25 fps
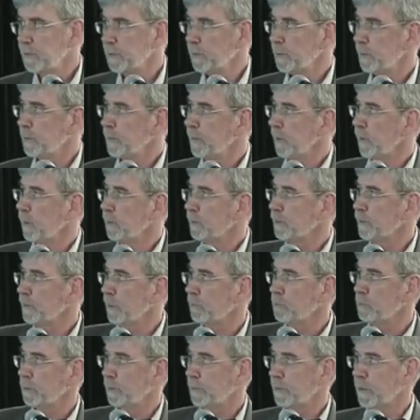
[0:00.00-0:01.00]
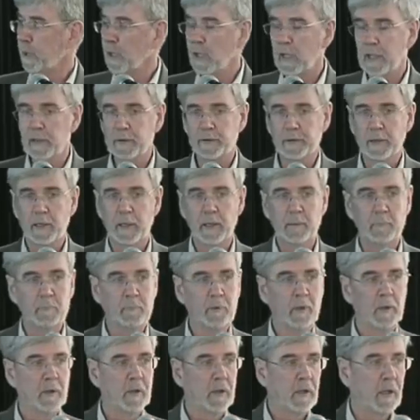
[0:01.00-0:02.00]
This is our summary
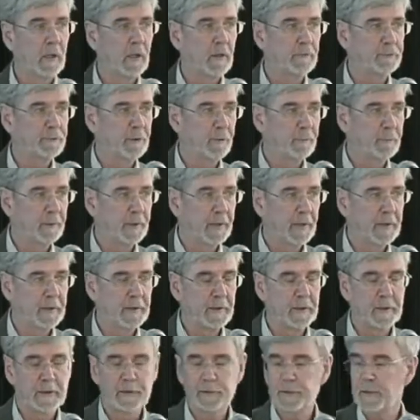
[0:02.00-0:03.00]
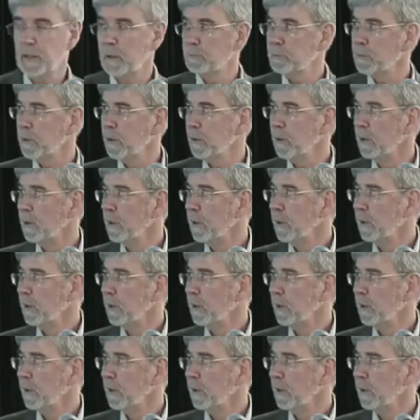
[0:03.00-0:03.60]
diagram from the end of the chapter,